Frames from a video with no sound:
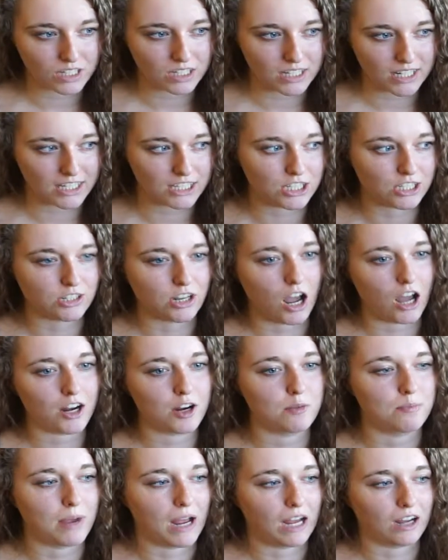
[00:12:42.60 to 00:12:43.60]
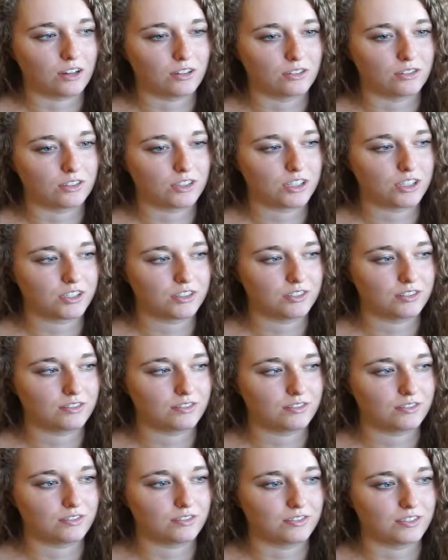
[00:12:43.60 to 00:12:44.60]
it's not about
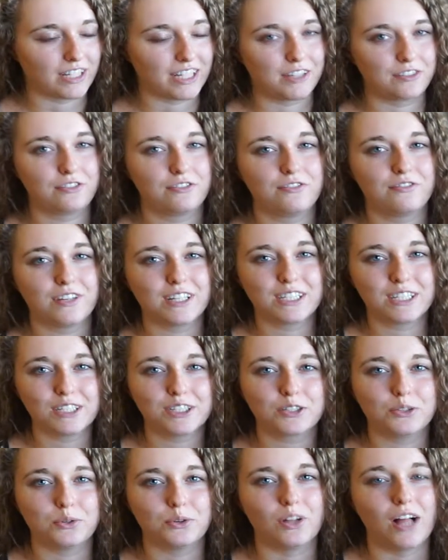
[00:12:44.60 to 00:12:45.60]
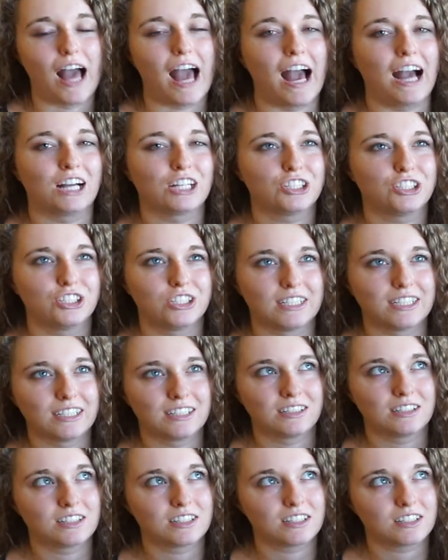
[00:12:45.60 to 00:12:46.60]
like physical
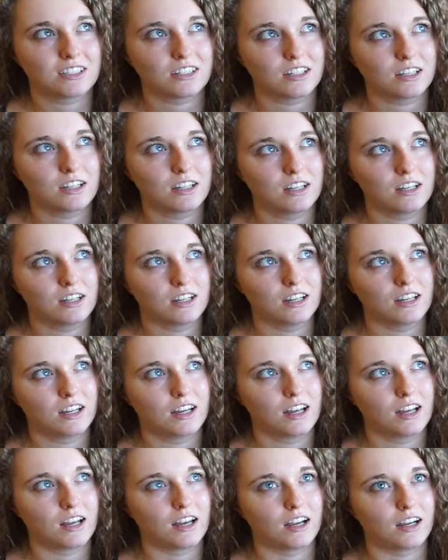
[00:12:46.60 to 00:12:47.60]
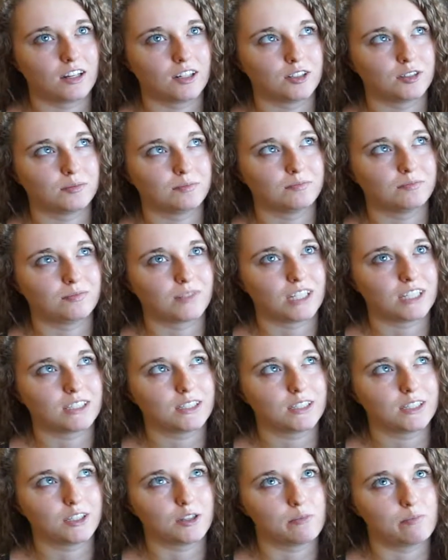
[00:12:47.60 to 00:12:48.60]
actions um, this
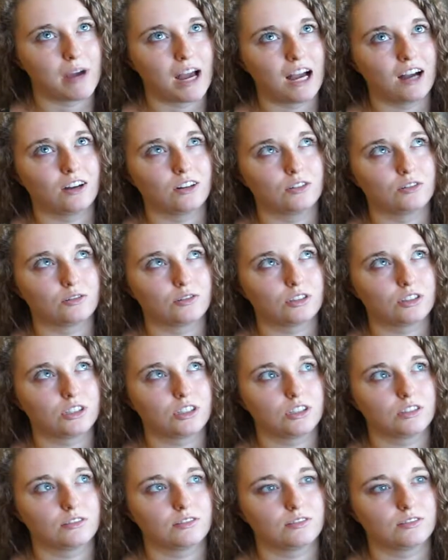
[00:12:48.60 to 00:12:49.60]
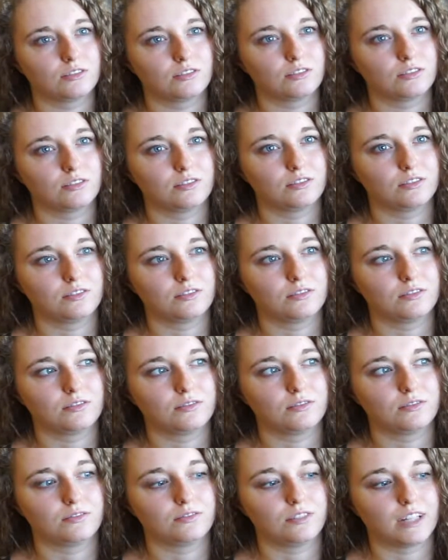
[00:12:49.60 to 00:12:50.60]
is about
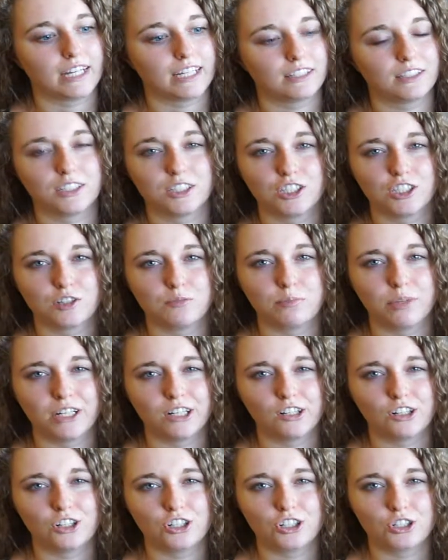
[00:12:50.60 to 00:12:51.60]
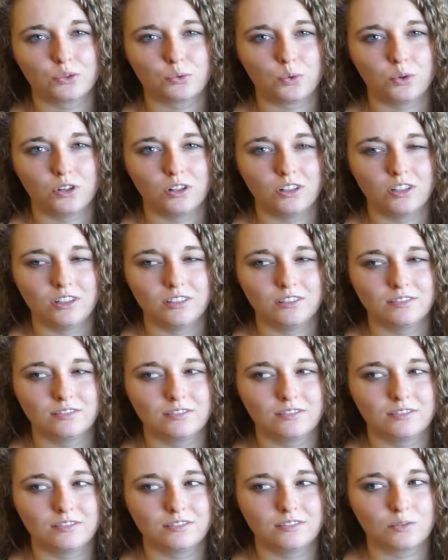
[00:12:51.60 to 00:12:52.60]
like the spiritual
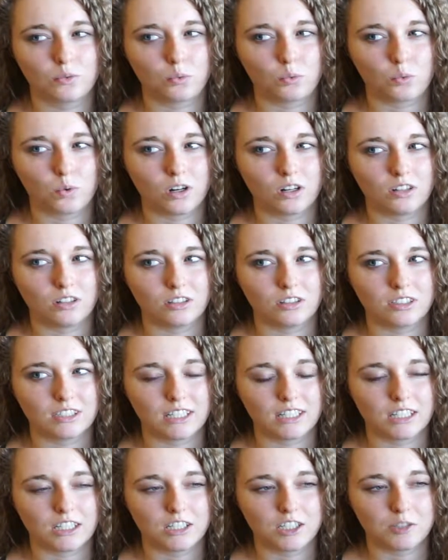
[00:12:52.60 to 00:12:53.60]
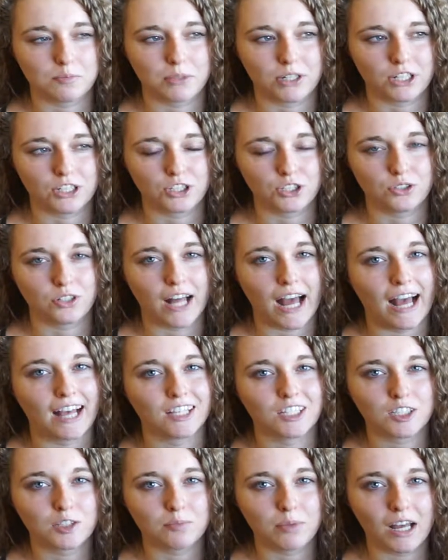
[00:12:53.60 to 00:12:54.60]
worlds and the spiritual
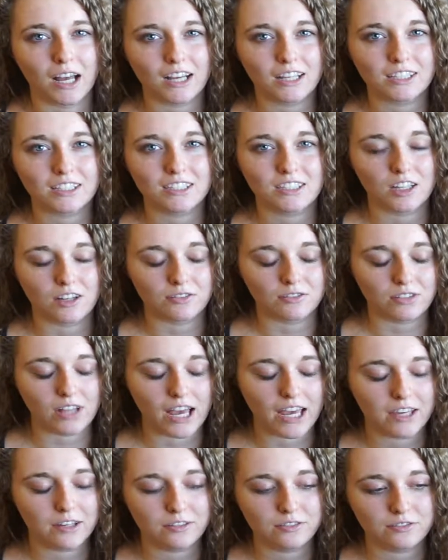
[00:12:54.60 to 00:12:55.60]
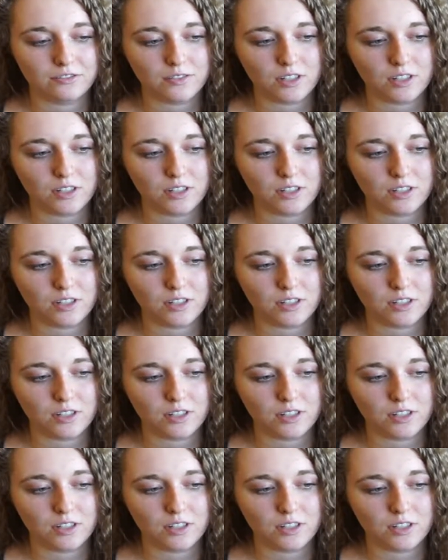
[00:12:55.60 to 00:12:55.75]
aspects of life